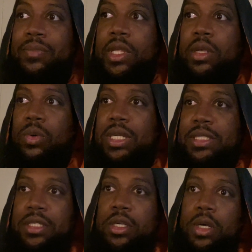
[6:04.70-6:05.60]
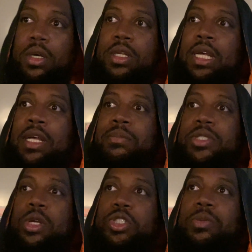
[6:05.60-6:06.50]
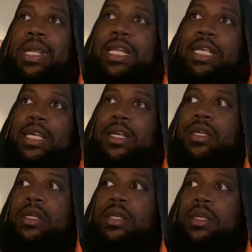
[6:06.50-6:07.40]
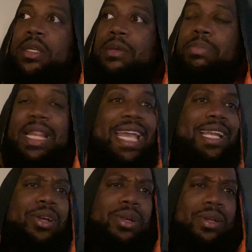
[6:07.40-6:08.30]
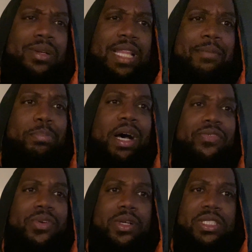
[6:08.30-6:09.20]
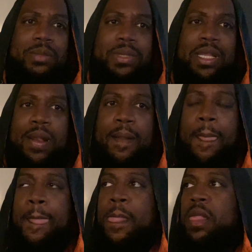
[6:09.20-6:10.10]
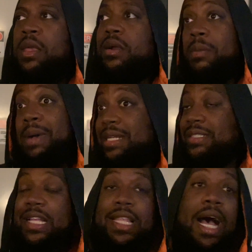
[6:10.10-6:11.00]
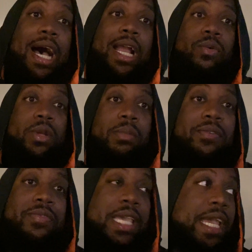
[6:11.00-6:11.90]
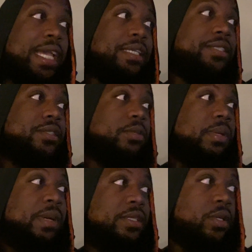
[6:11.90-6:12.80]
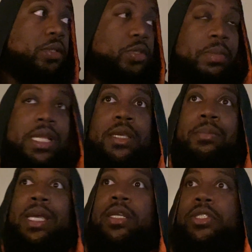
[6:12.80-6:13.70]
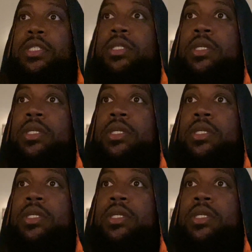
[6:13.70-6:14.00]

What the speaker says: what is it called? Social media planner, like Buffer or something. I might just have to hire one of my VAs to be my social media manager.